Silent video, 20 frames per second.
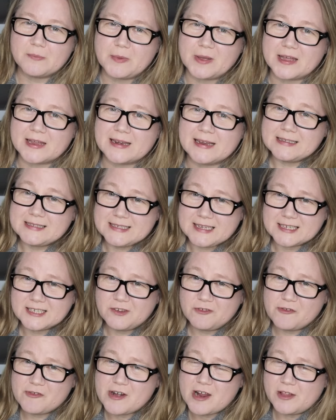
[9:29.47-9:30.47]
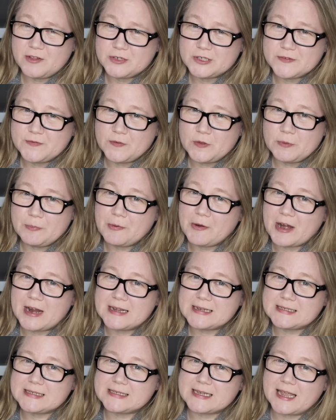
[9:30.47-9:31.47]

but at $600 full price